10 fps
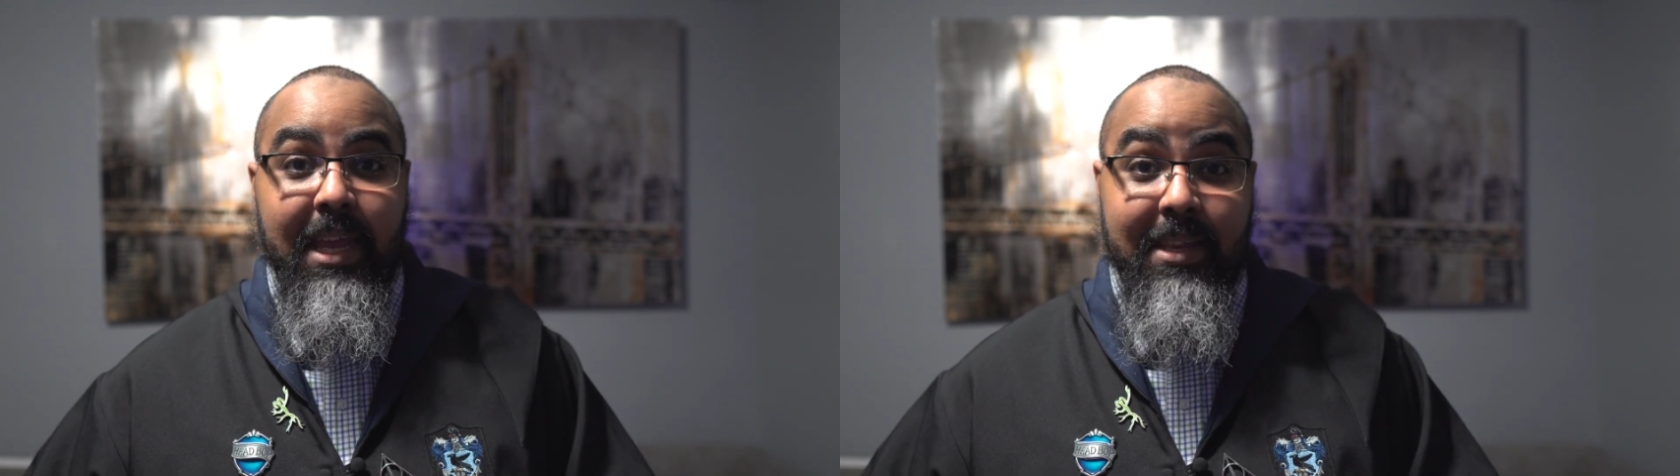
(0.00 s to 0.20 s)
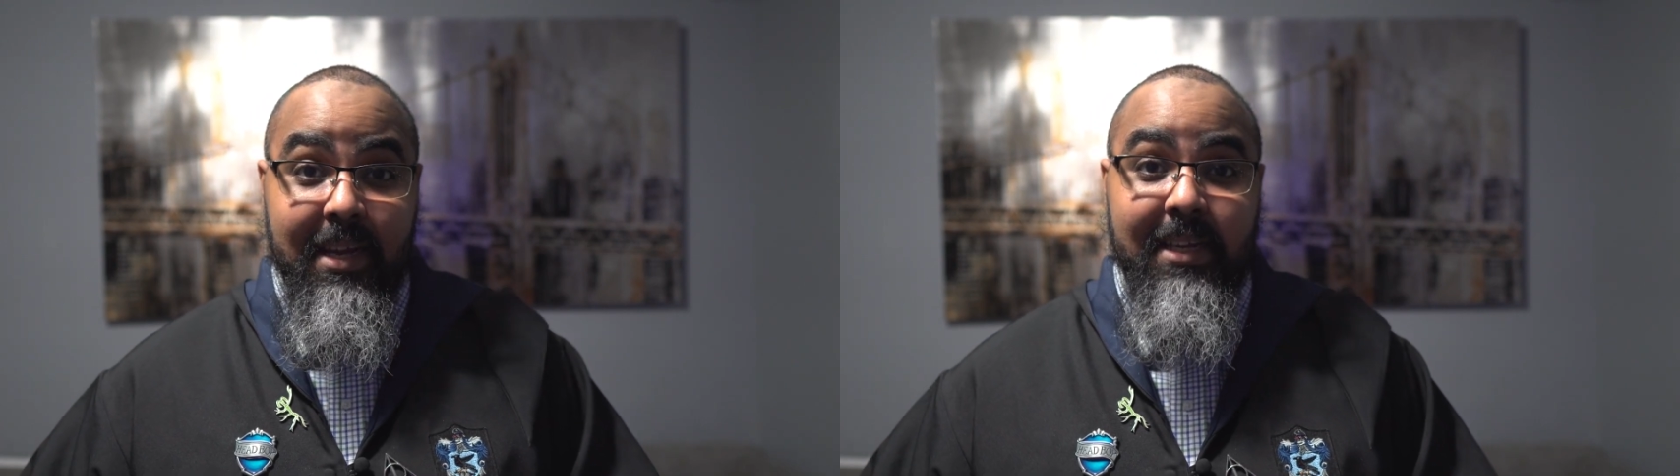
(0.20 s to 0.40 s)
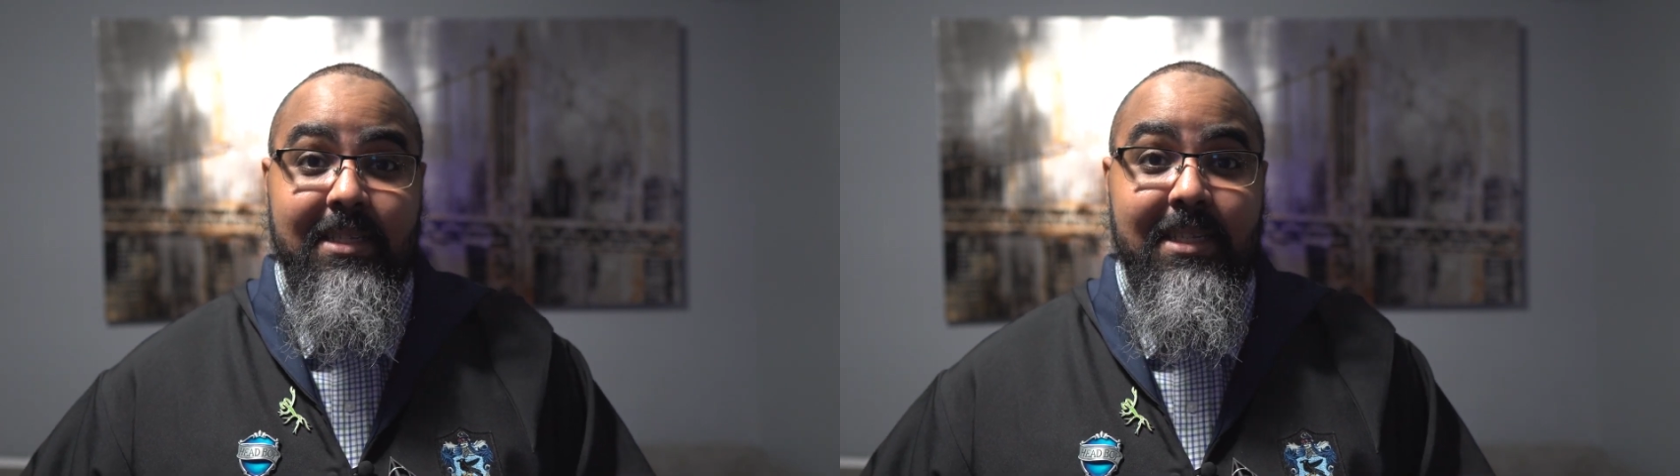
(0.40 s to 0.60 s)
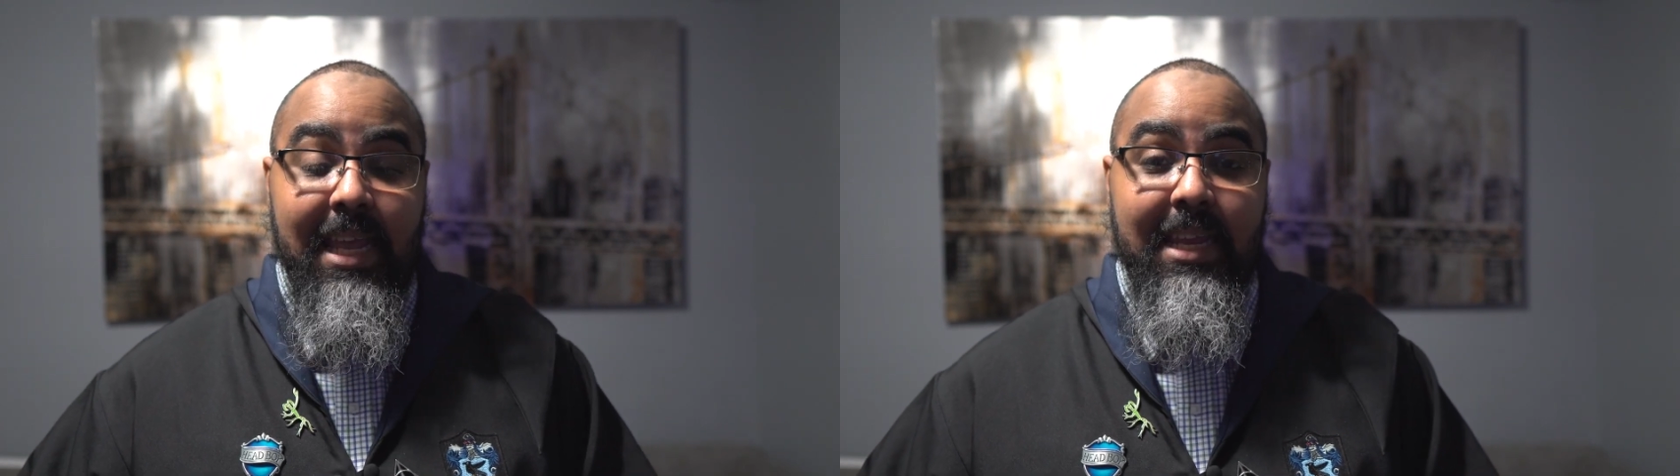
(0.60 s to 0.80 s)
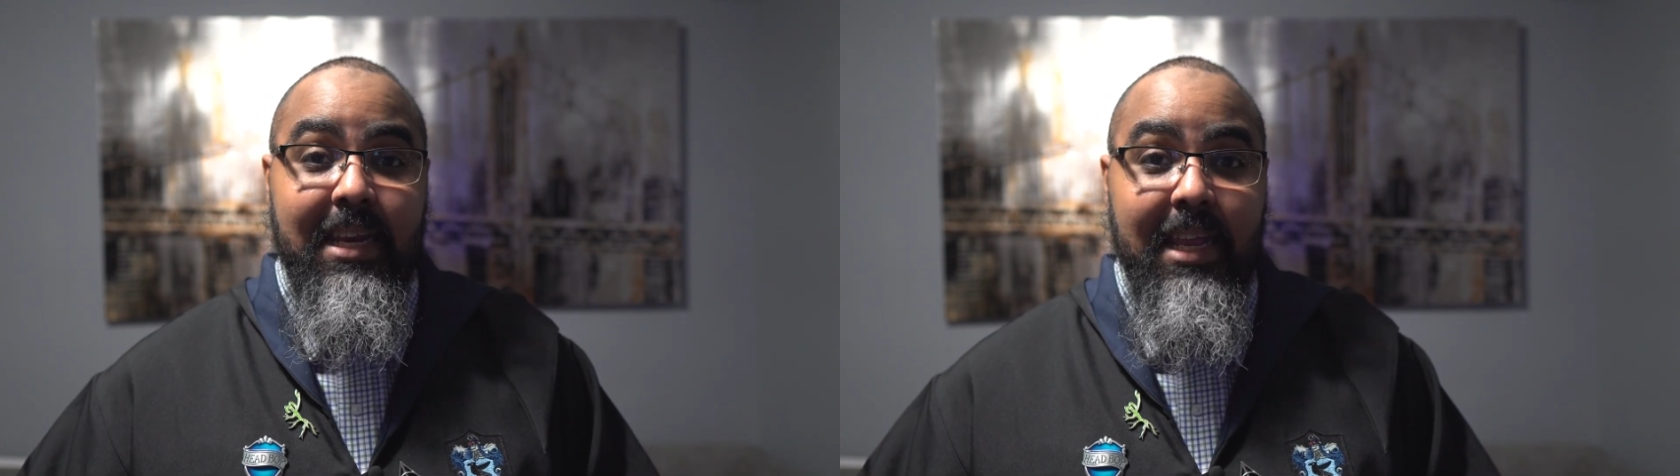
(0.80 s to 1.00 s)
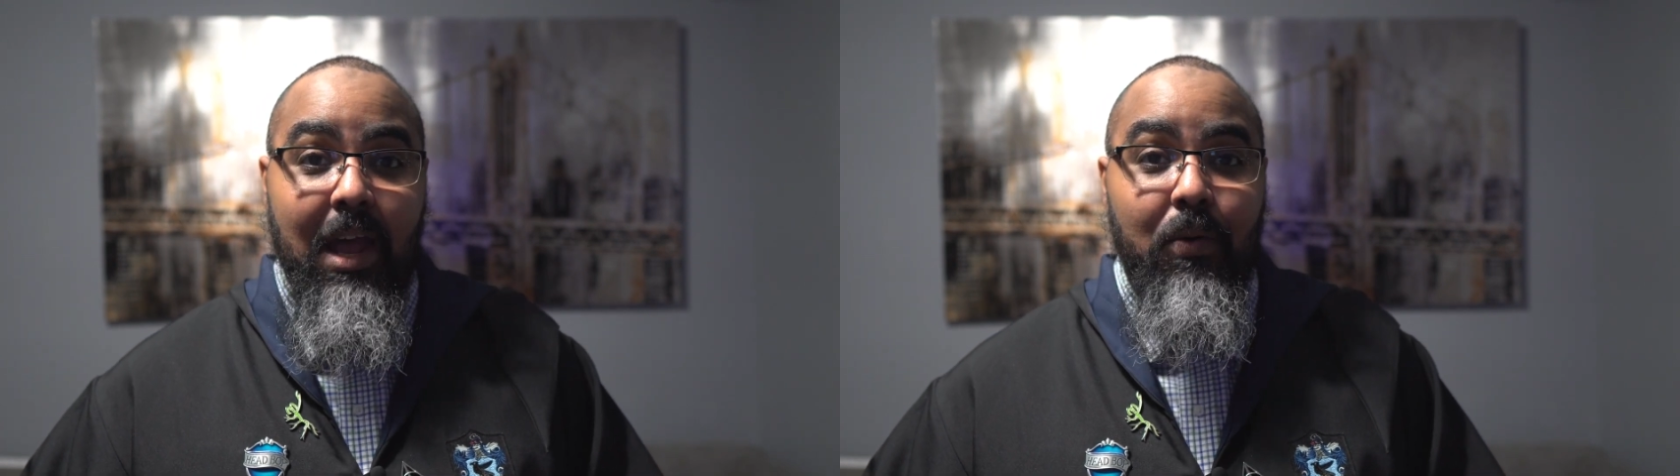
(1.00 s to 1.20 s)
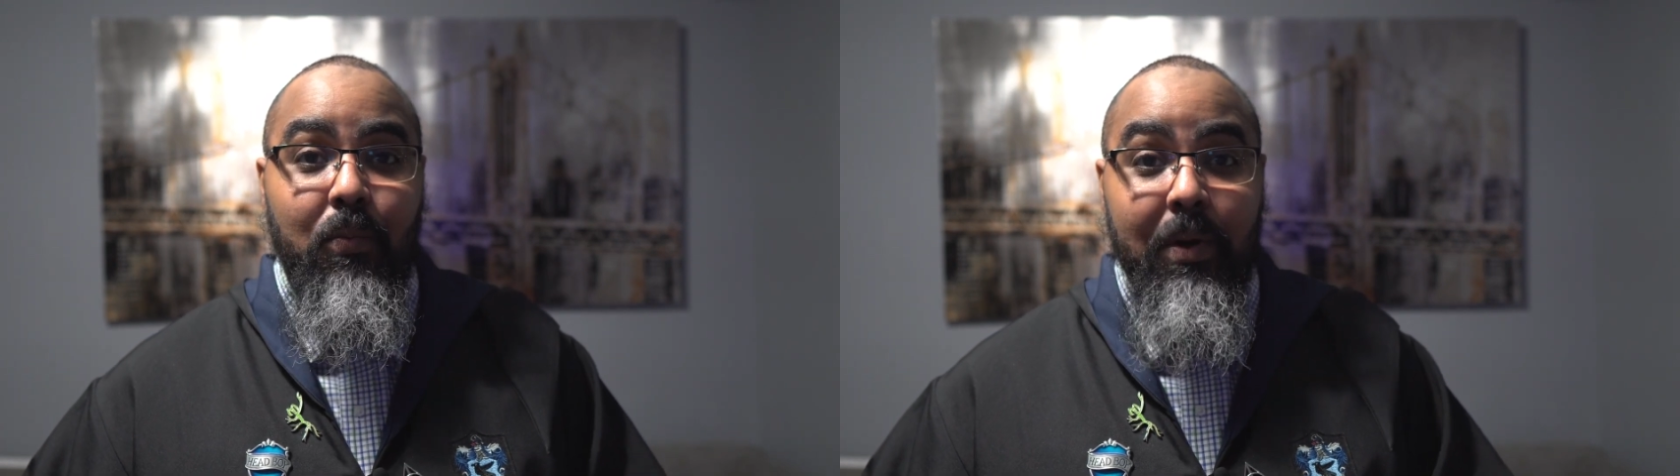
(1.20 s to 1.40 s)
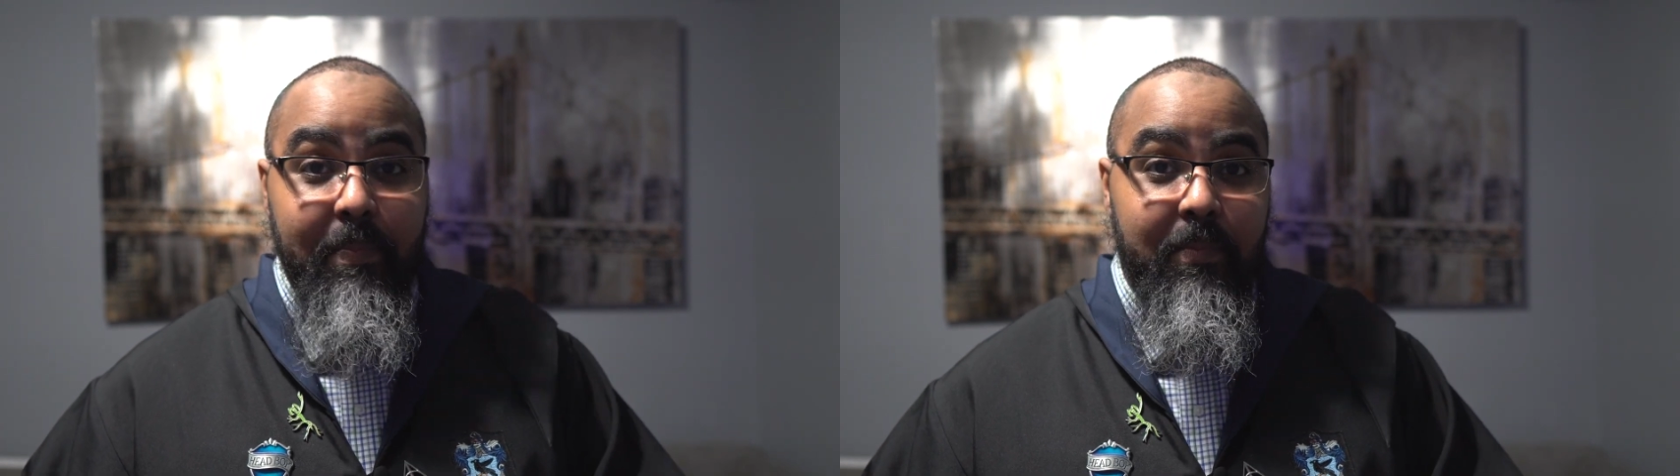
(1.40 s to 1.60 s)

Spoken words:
it does take into account what